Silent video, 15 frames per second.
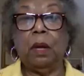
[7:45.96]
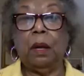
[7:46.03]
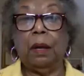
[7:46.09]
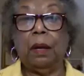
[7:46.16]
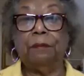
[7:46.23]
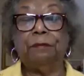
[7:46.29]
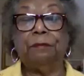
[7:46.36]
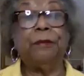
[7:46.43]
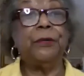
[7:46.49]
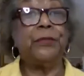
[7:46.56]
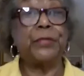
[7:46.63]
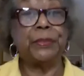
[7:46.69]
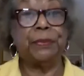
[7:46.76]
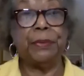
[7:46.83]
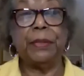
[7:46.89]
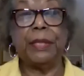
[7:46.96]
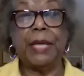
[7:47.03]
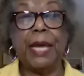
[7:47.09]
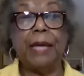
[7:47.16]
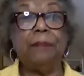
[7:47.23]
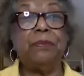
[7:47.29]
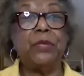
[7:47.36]
first
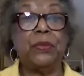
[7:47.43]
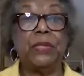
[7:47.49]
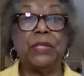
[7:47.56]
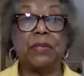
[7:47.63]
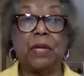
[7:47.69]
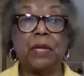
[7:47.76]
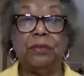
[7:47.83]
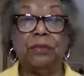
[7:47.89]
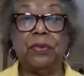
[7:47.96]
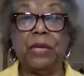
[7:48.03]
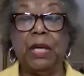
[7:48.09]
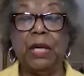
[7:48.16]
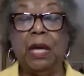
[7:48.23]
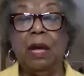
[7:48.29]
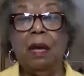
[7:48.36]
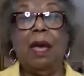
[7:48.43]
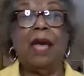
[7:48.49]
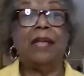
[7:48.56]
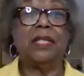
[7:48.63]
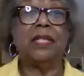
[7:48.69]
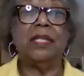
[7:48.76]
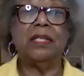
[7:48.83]
came to this country
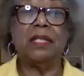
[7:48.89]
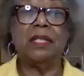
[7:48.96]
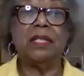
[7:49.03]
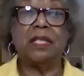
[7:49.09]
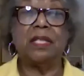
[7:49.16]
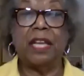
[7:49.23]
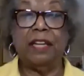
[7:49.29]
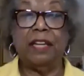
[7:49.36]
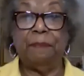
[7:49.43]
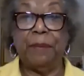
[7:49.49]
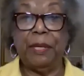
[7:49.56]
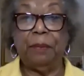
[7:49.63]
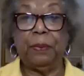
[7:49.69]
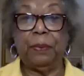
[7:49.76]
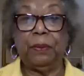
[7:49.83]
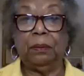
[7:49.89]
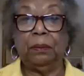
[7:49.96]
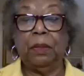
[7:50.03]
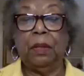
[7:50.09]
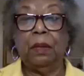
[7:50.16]
as enslaved people.